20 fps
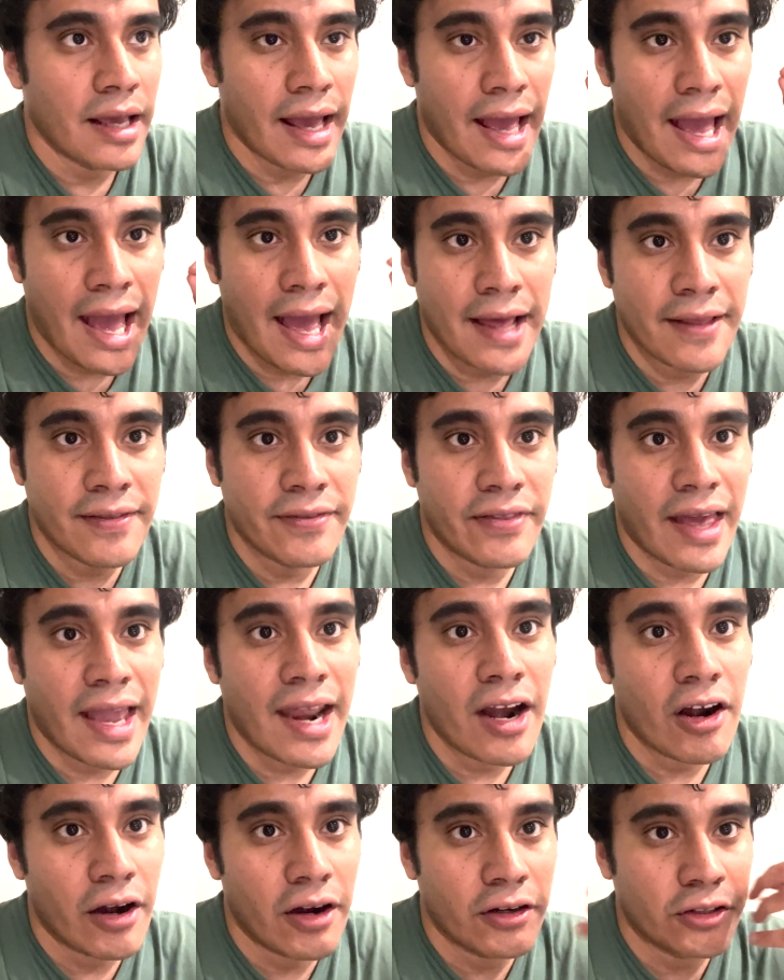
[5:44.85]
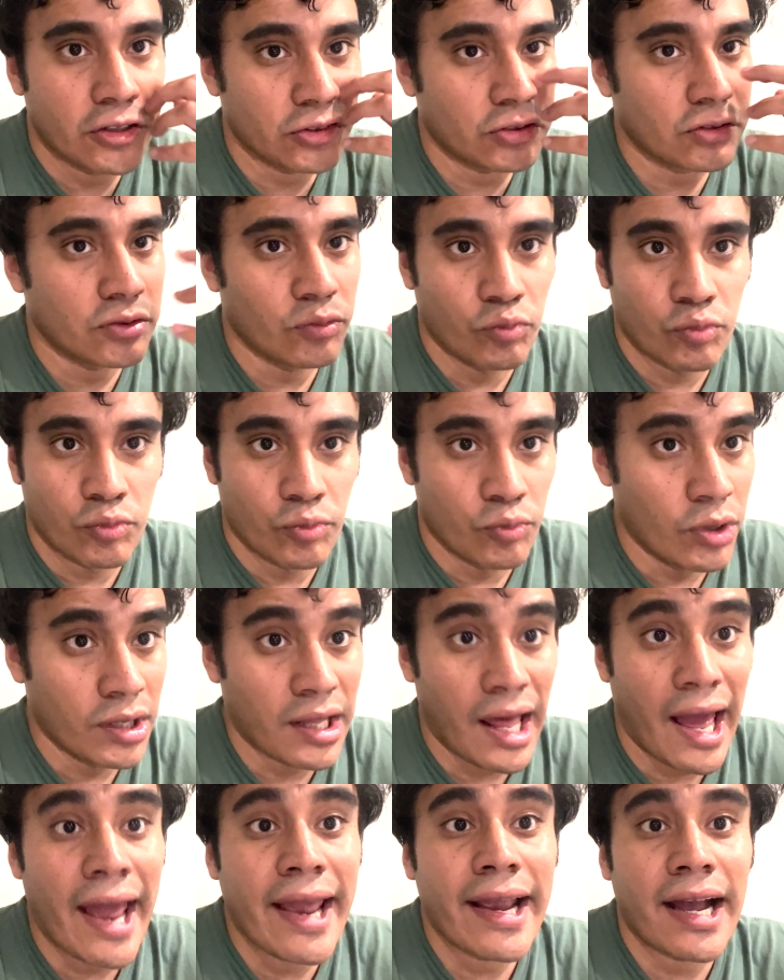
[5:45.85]
And they are just
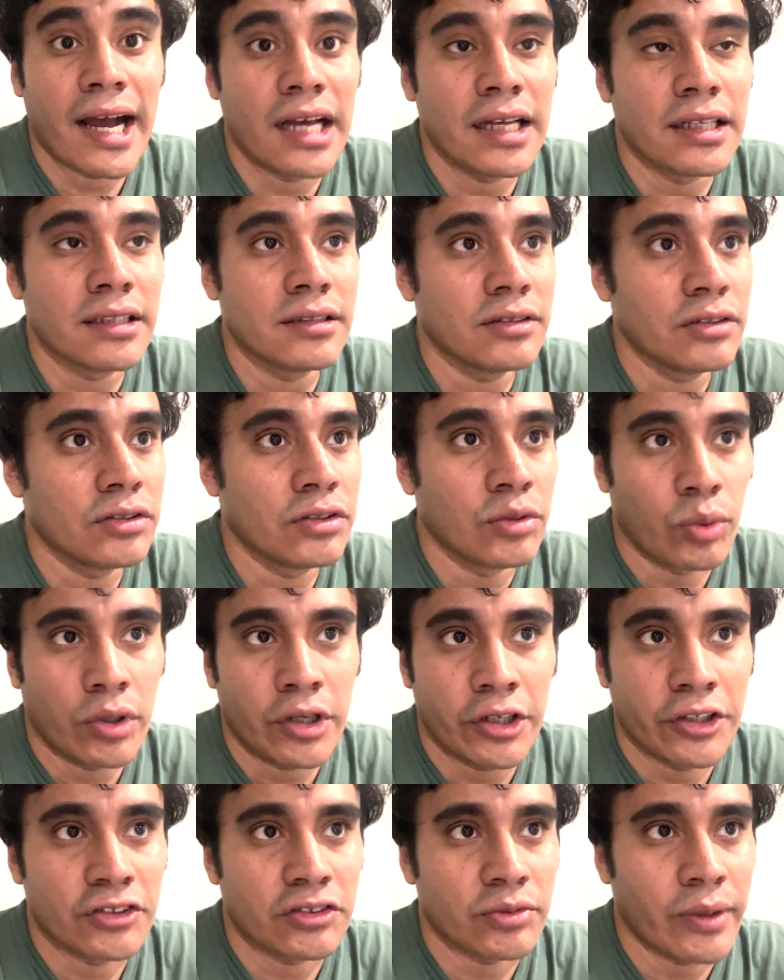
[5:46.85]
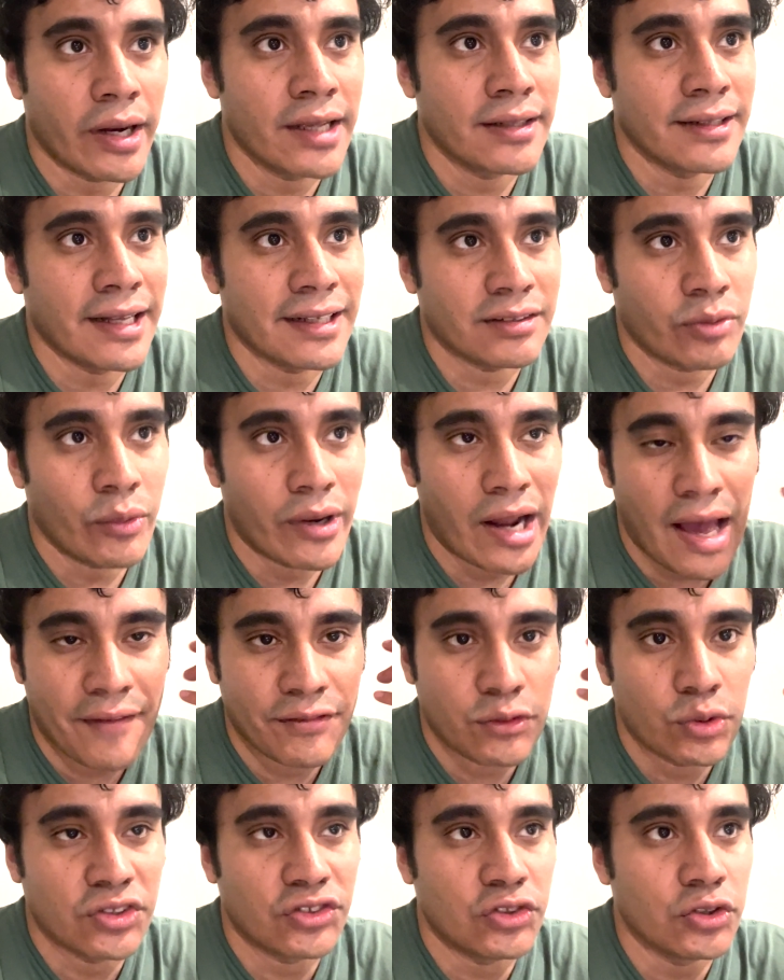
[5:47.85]
relying on the words, right? That's what I have
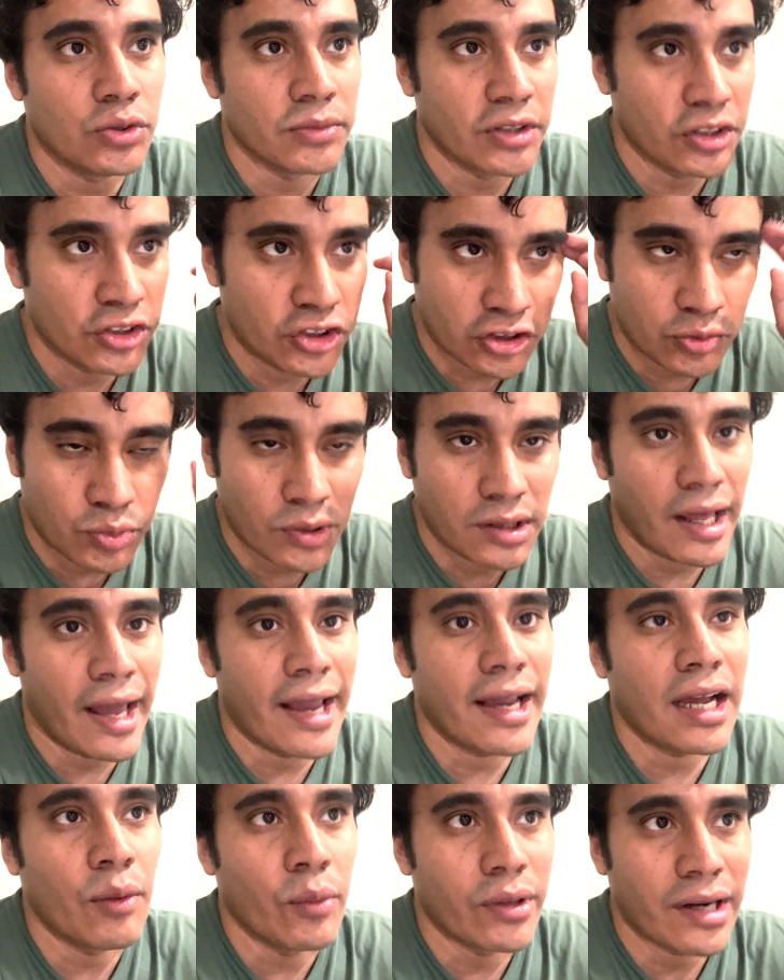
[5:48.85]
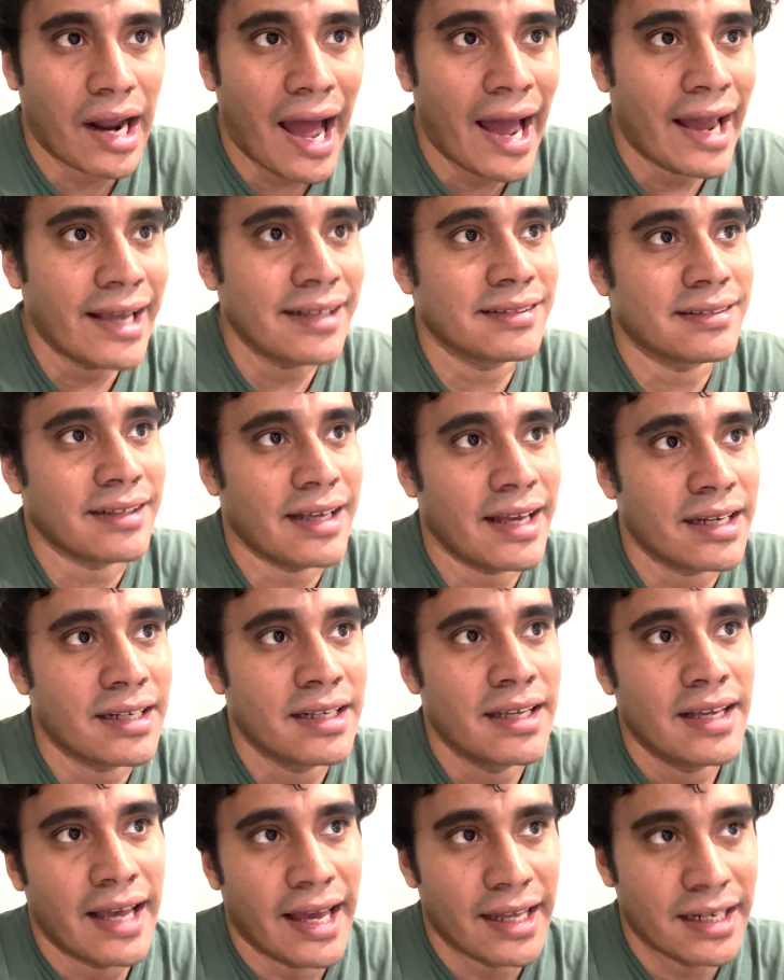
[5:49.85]
to assume. They're just relying on what I said,
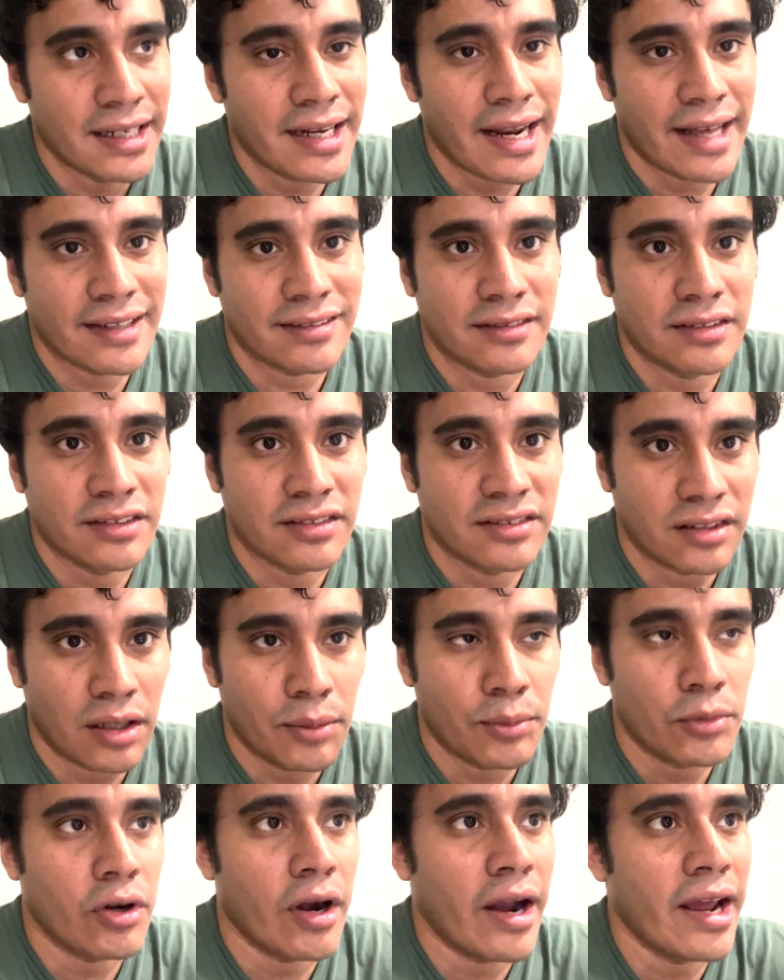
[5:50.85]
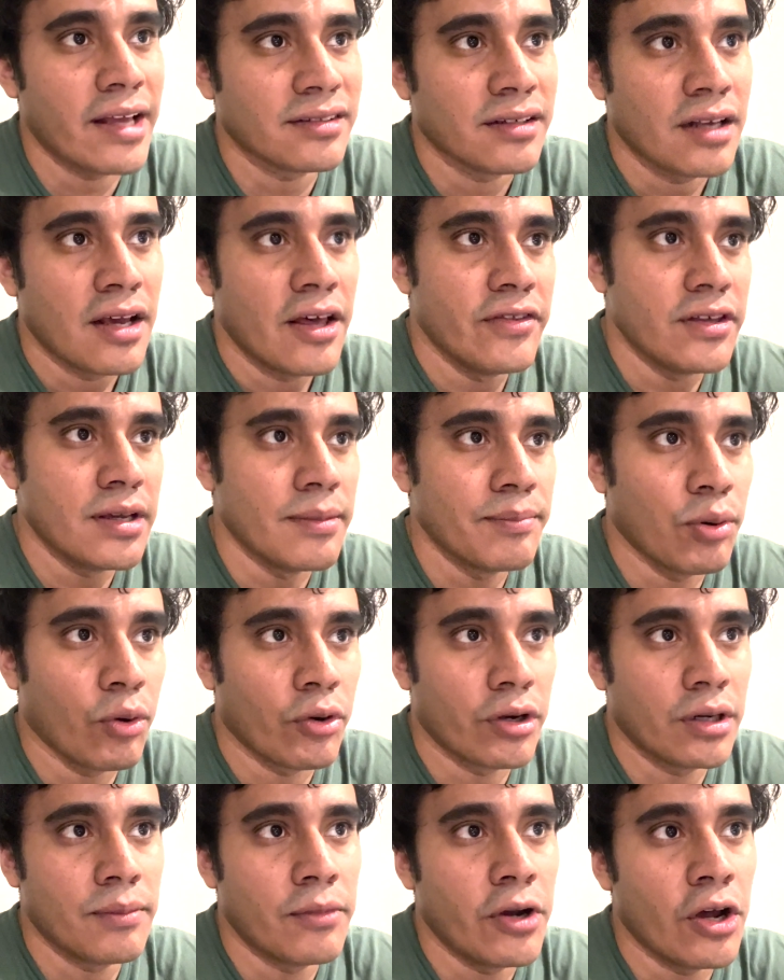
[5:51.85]
and it has to summarize the
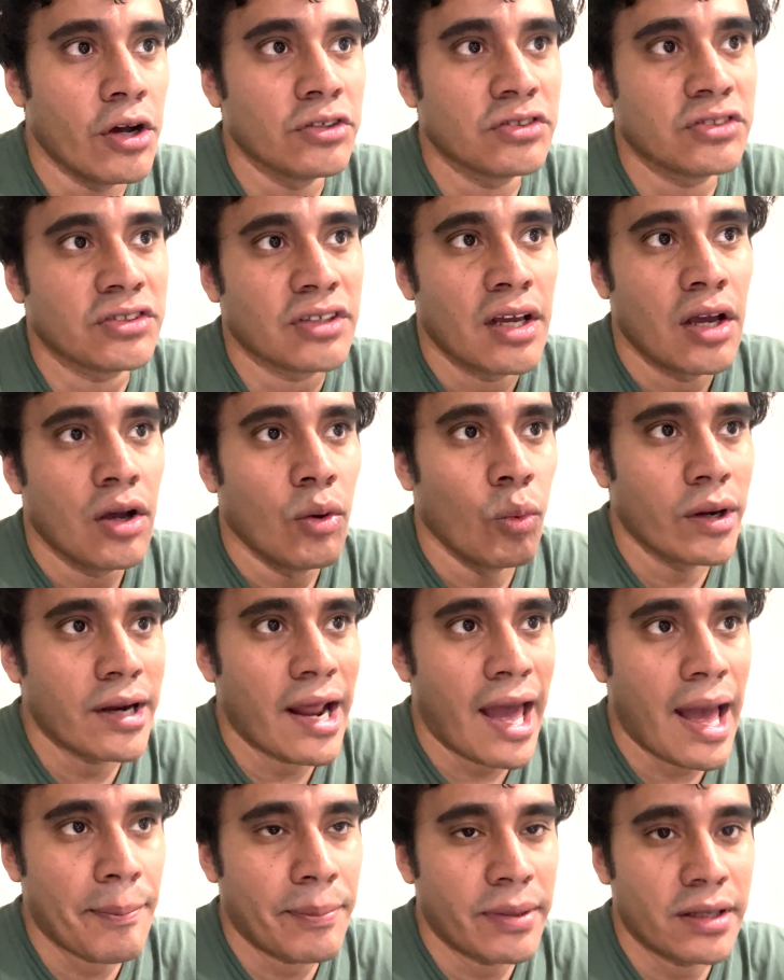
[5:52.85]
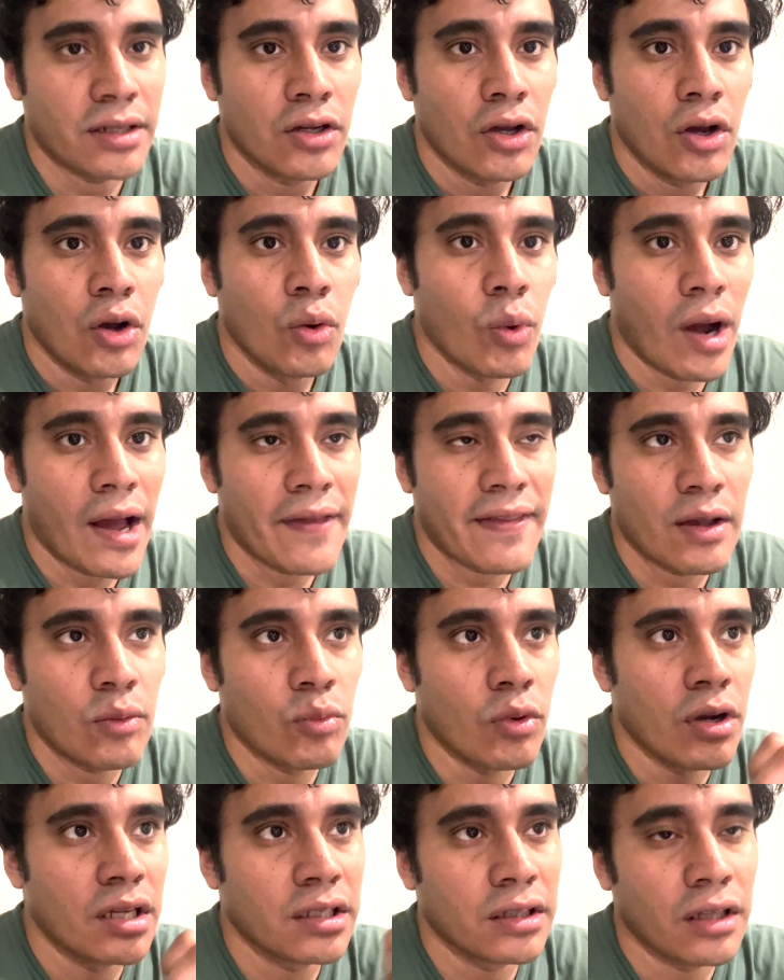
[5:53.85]
important notes, what happened, why they
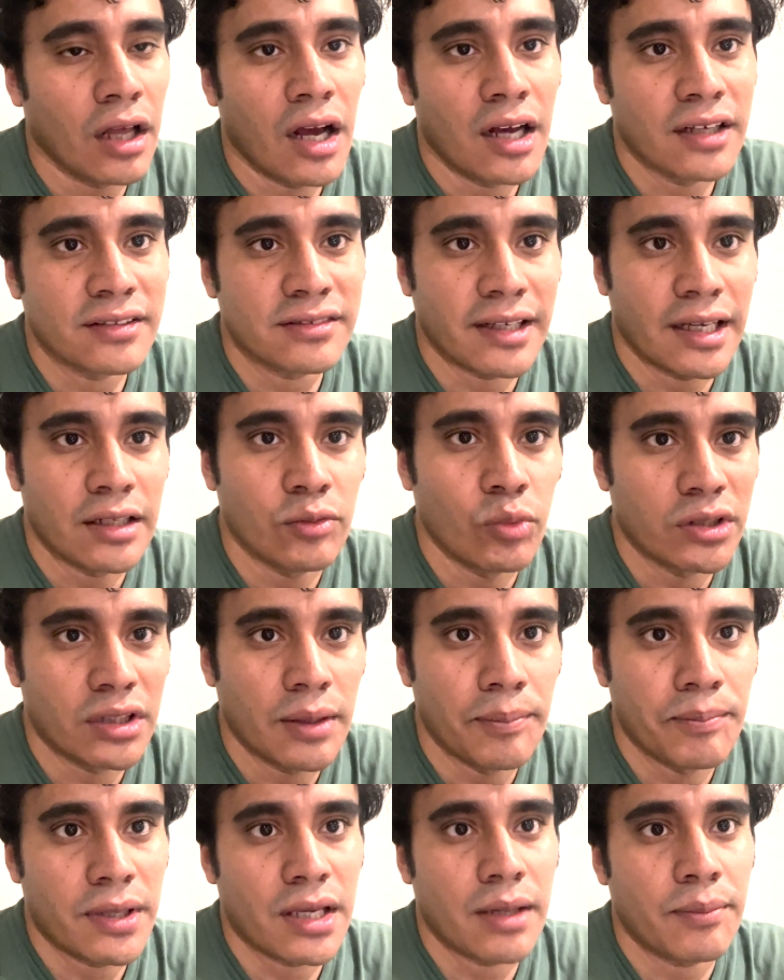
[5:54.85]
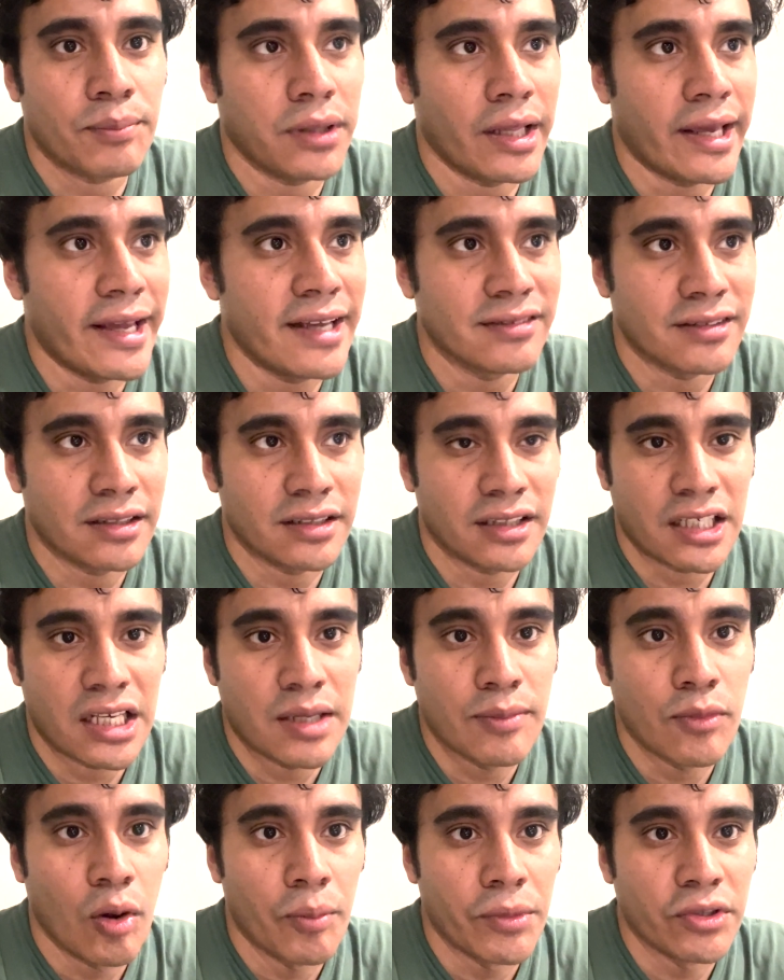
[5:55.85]
won, lost, and what the big plays and key
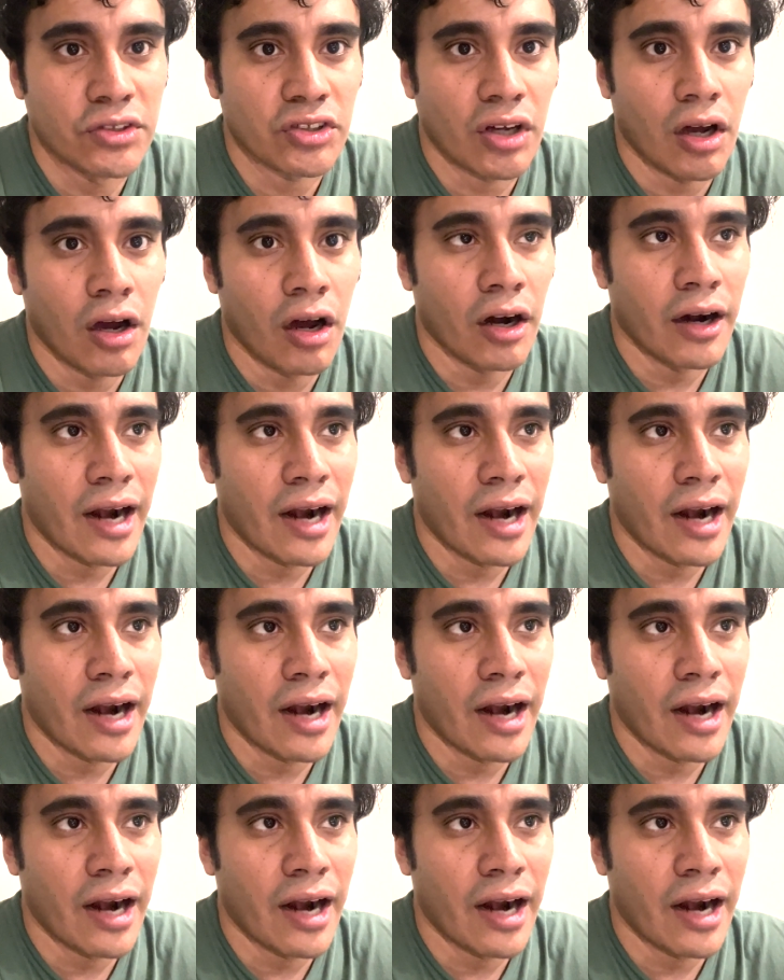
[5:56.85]
moments are.